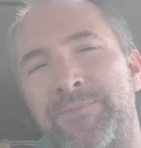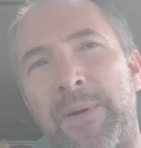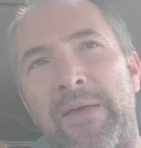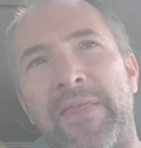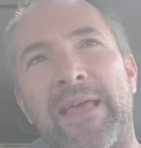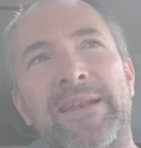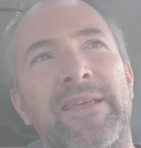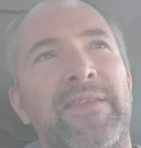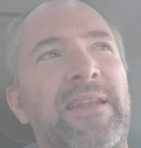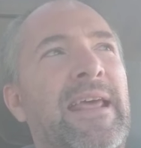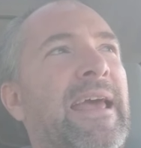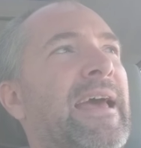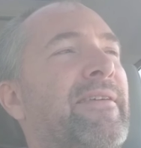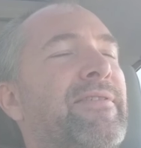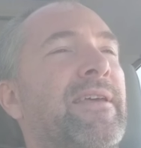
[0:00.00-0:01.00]
by the end of the
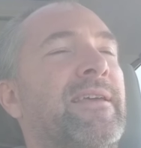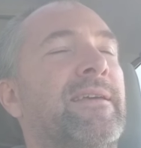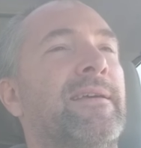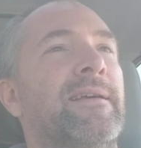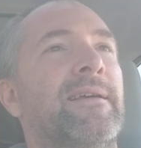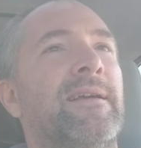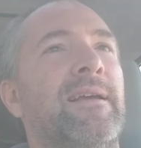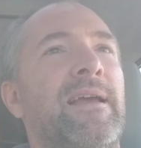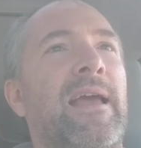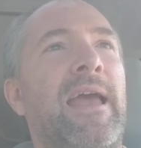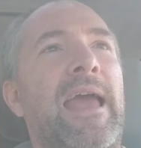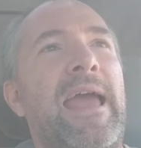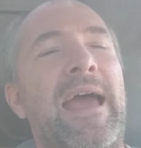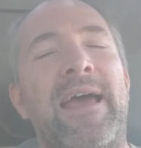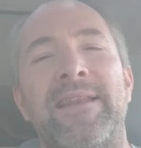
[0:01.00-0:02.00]
day, I think.
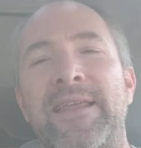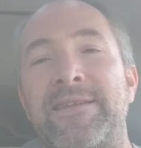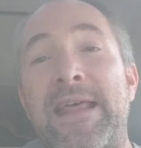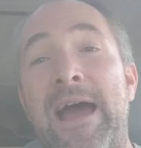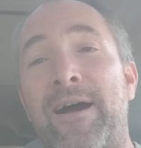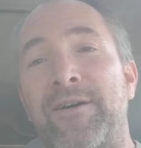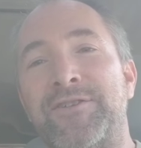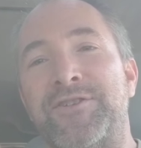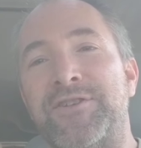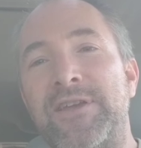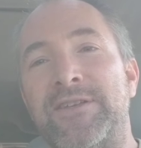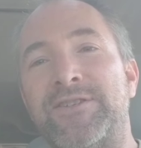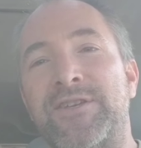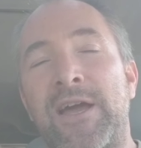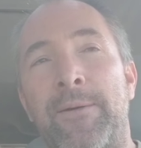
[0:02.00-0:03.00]
And now it's
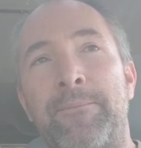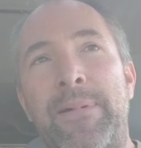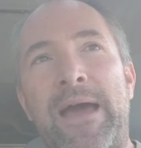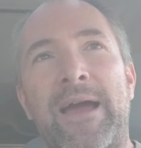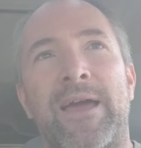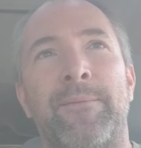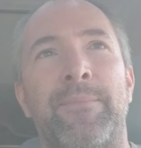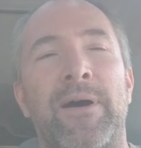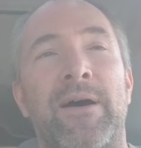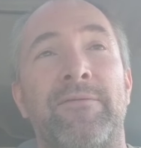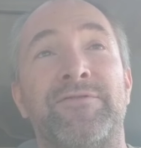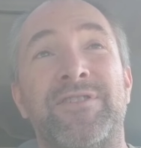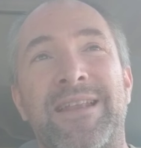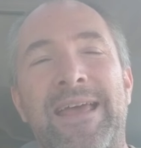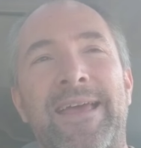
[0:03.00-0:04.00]
it's come back
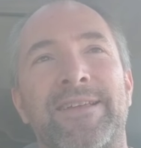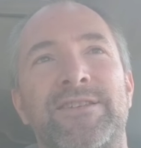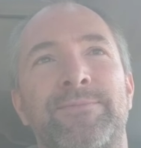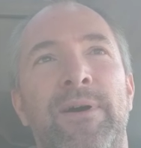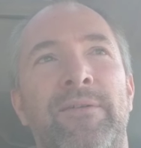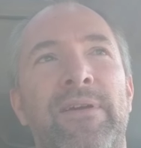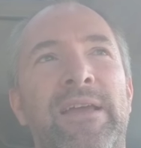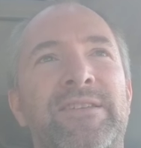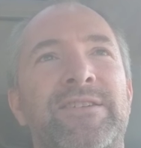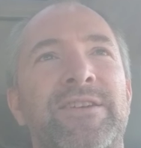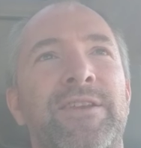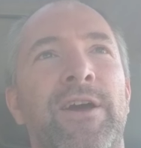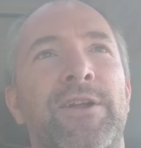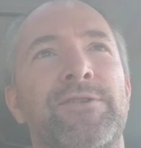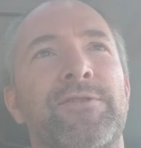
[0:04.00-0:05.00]
above. Today it's above
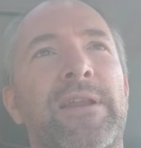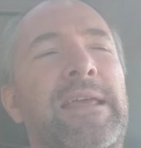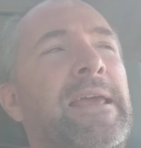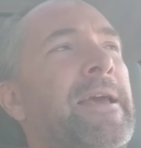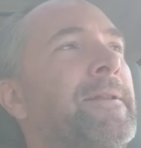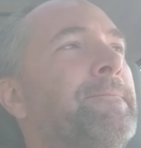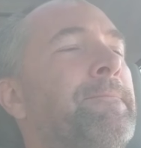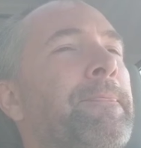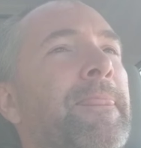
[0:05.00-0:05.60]
1800 again.